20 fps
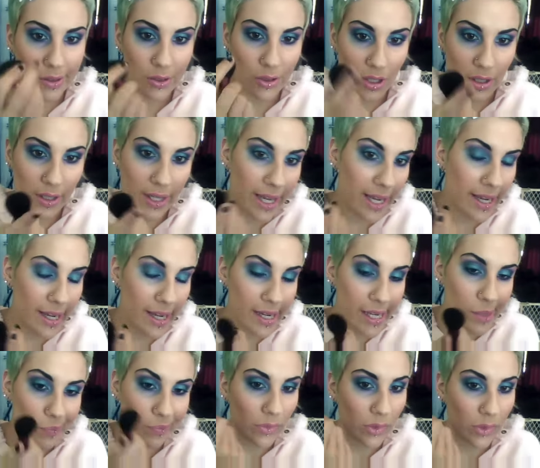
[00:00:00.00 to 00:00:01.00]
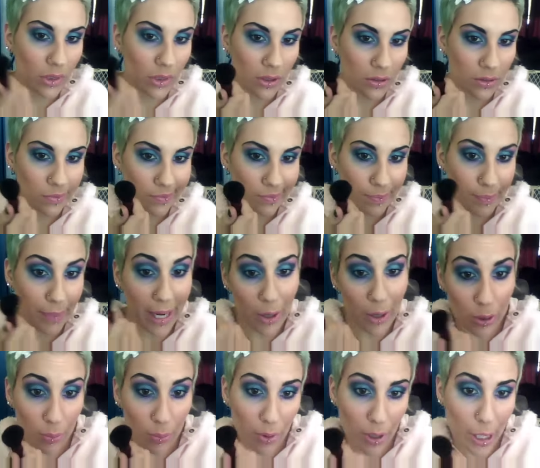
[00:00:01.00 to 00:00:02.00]
Took a
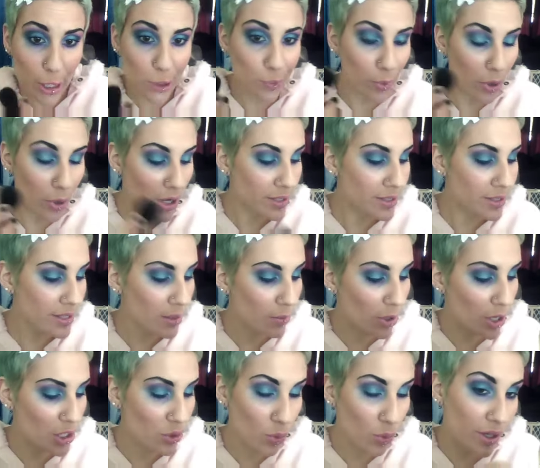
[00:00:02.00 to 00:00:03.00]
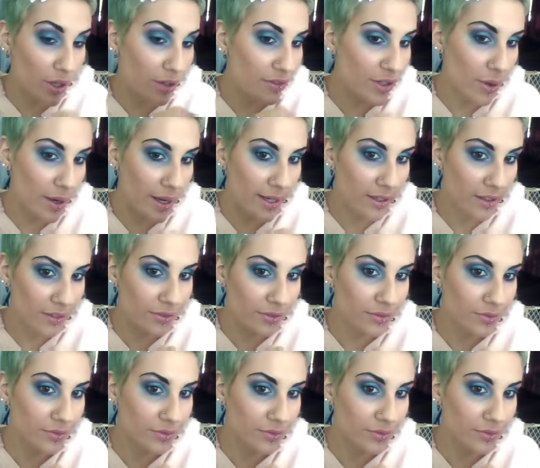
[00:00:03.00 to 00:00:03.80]
powder brush, bronzing brush, whatever you have.